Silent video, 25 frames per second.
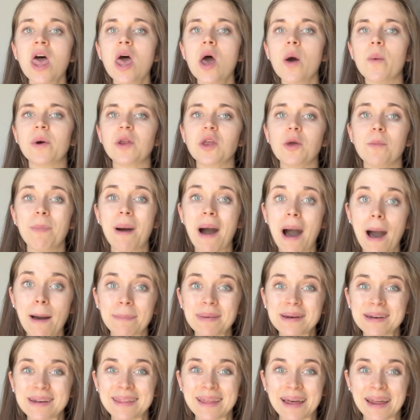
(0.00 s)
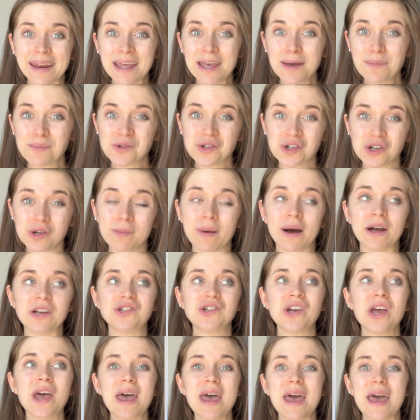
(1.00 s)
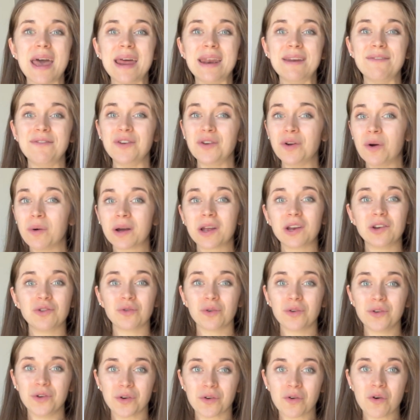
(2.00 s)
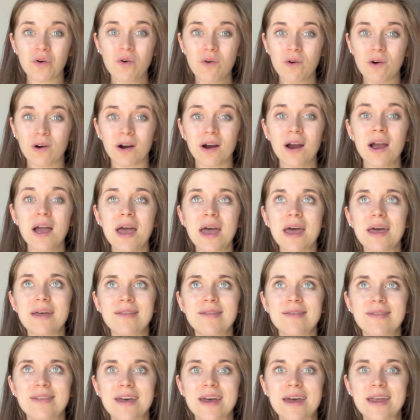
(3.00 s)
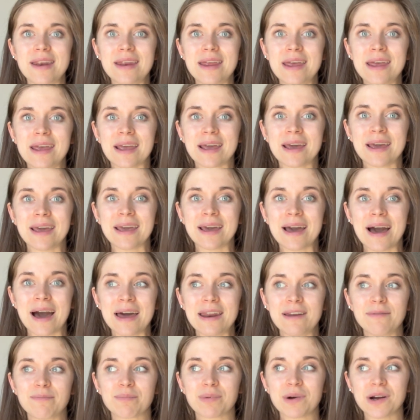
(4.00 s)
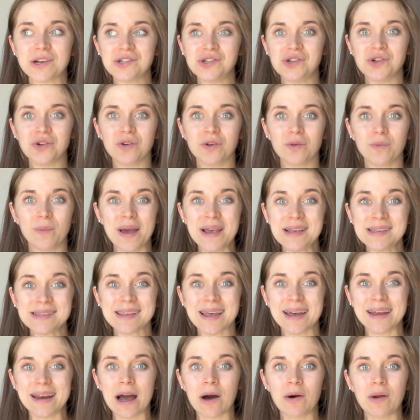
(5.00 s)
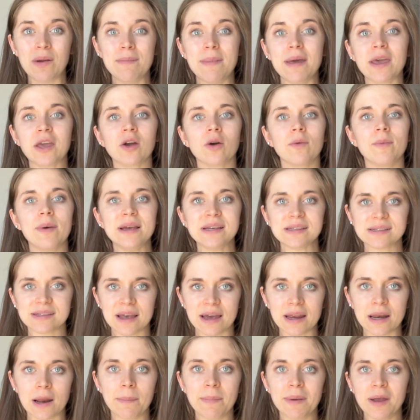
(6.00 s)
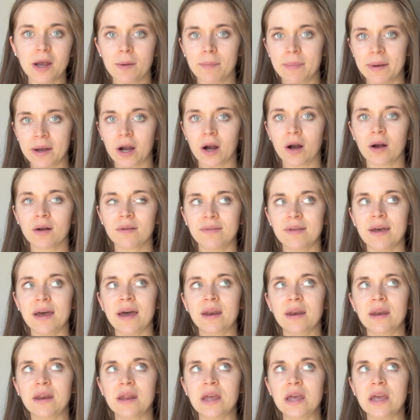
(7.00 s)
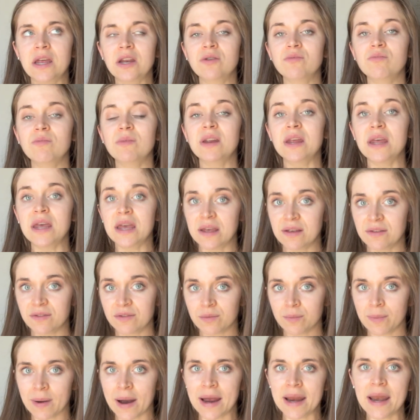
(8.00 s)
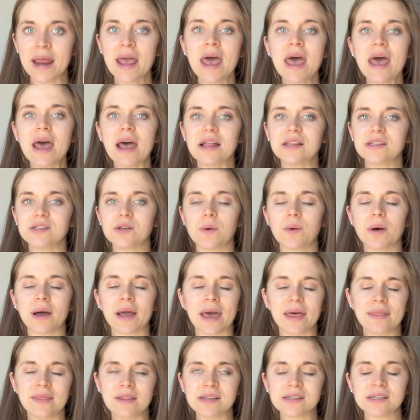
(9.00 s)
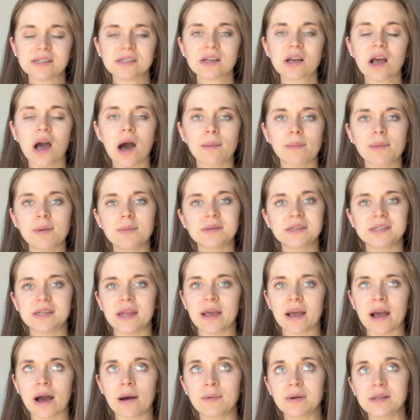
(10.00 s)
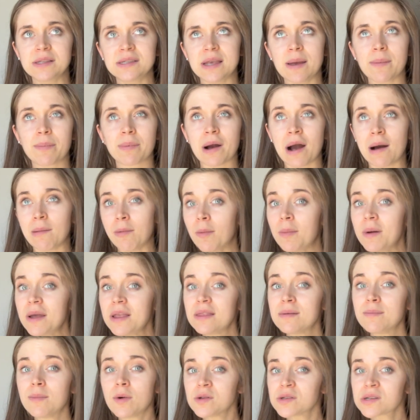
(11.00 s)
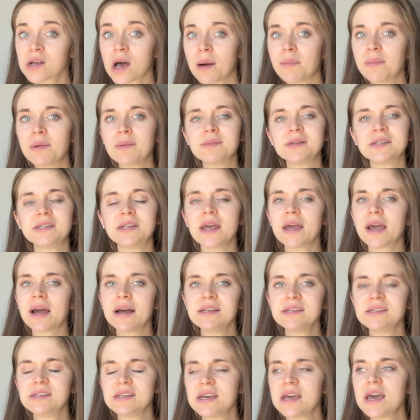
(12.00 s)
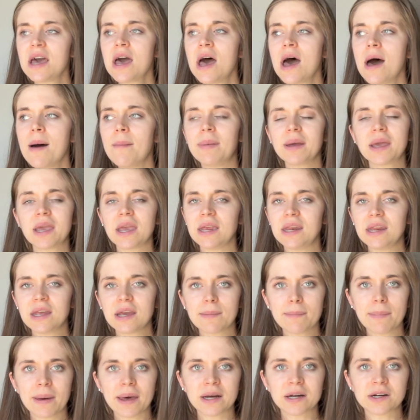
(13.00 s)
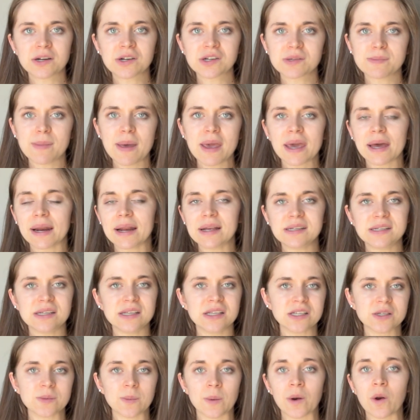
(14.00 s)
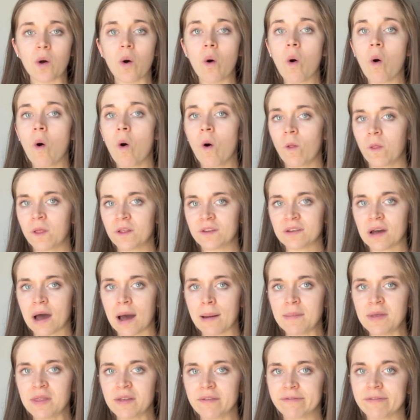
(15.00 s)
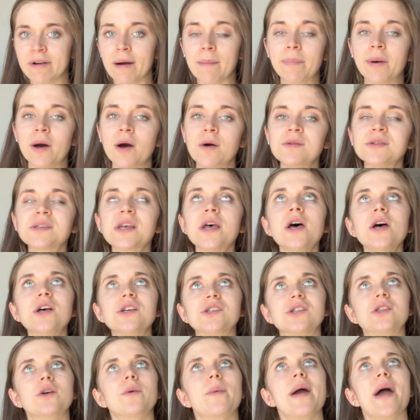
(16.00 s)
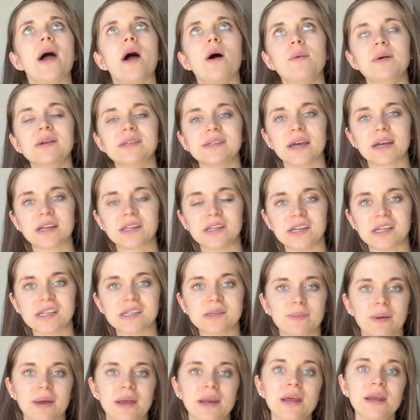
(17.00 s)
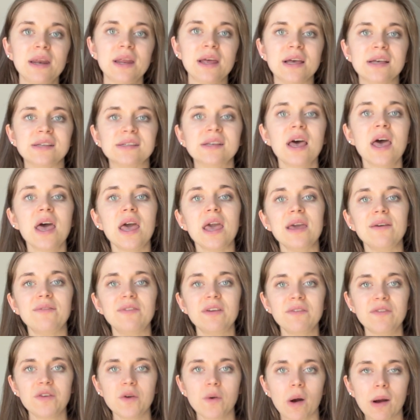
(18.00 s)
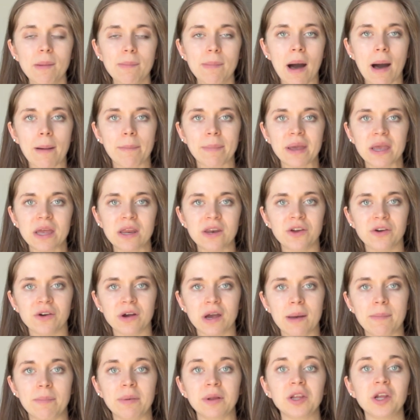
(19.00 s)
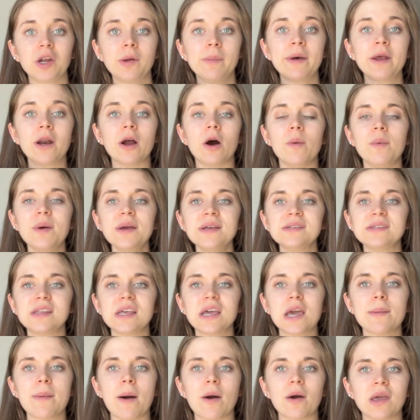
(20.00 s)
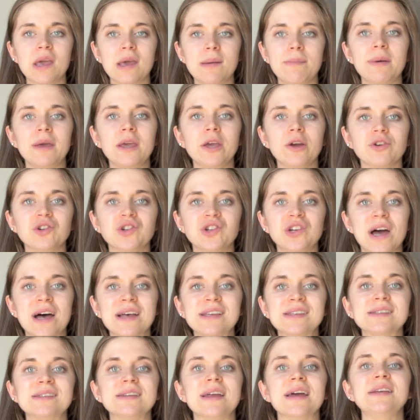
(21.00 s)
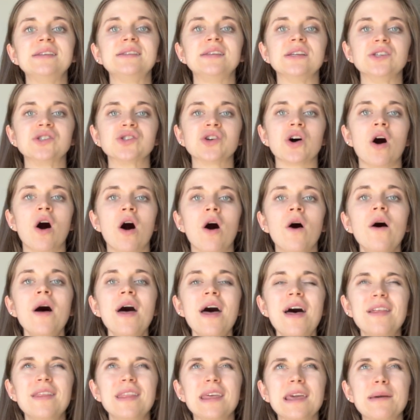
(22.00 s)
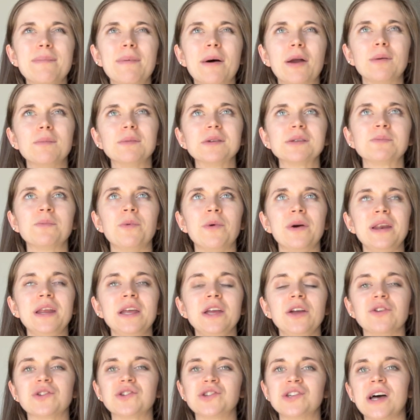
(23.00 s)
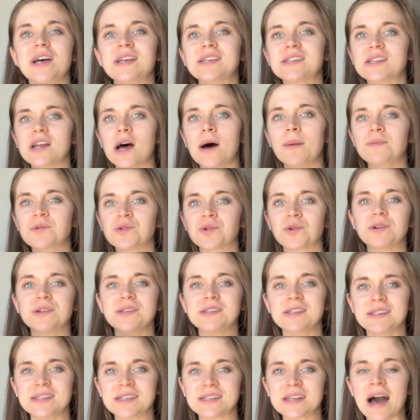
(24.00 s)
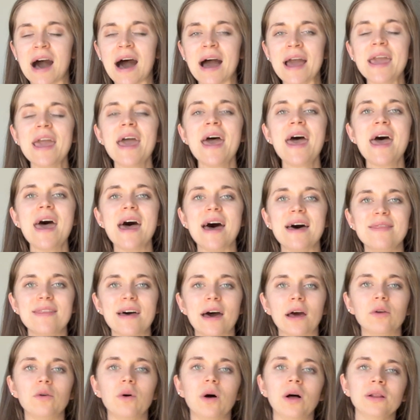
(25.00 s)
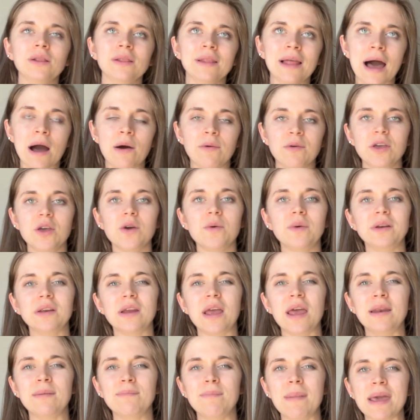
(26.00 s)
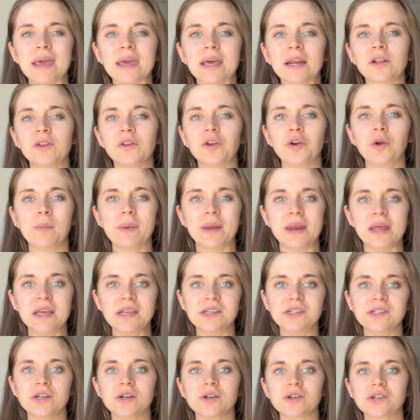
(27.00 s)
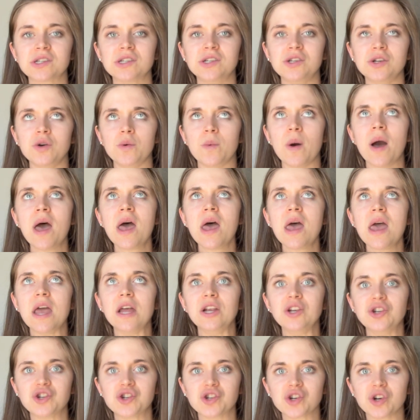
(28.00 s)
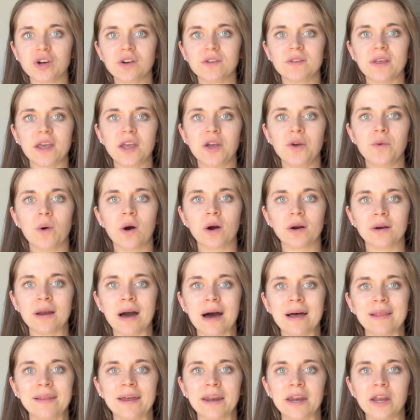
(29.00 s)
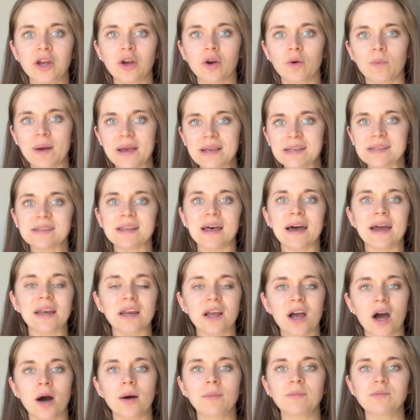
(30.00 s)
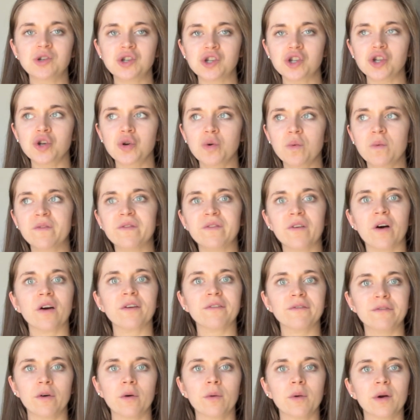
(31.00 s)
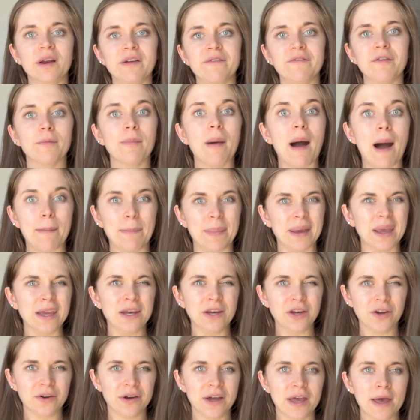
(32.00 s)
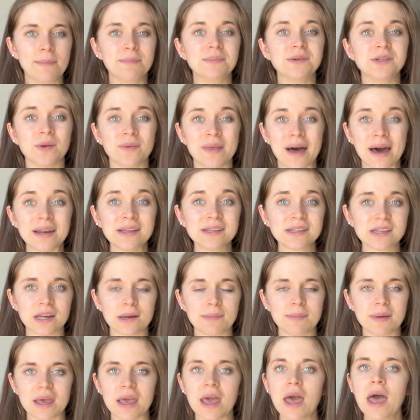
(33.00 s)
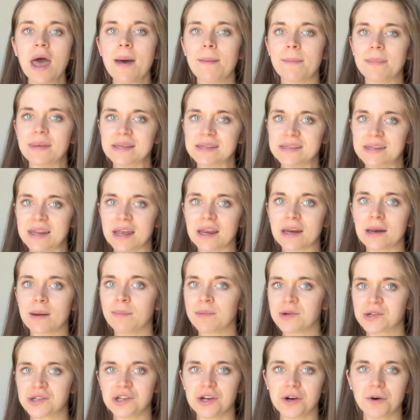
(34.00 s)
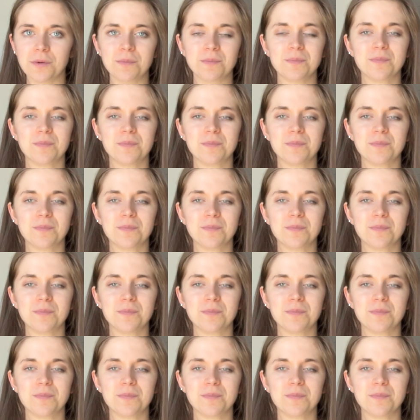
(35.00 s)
when you pop into that hip too much, and if you don't control your core, then it can kind of press your waistline out and make your waistline appear bigger than it is, right? And so again, this is a common mistake. I would say probably the most common mistake I see bikini competitors make, and I see this one all the time in the front pose. So the way I always like to explain it is, even if you are popping into your hip a little bit, always think about keeping your chest nice and tall. Think about almost pointing your chest up towards the sky, and that'll allow you and make it a little bit easier to ensure that you are not letting your waistline come too far forward if you're popping into your hip. So that is going to be mistake number 2.